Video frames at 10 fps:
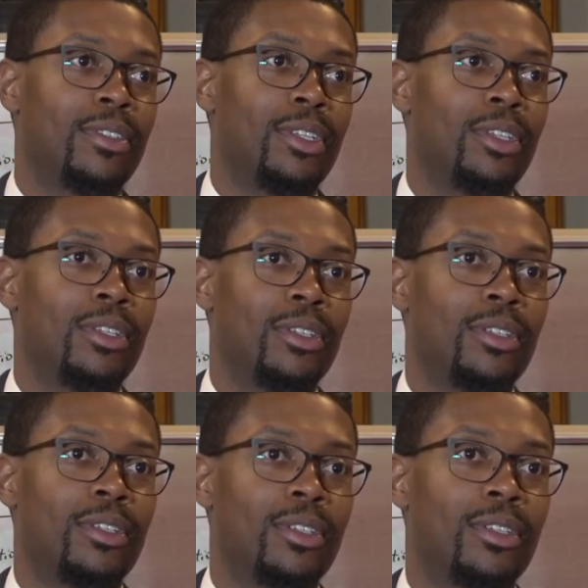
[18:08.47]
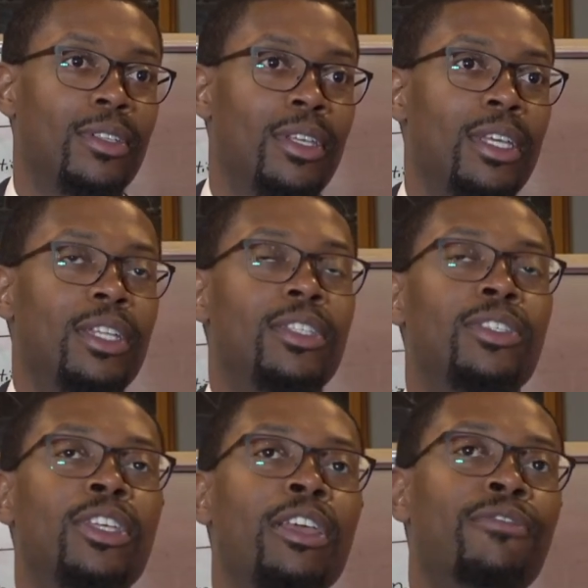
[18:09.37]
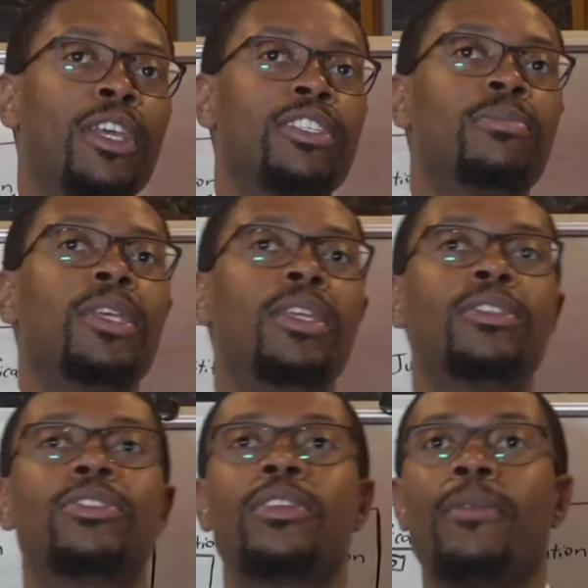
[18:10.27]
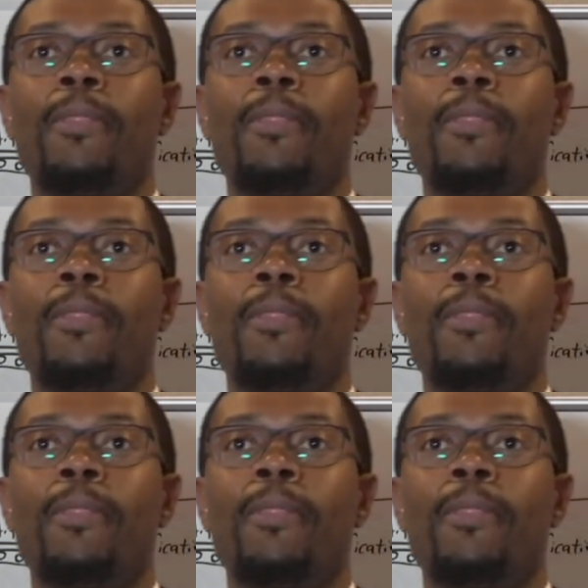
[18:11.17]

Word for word: You know, to save face means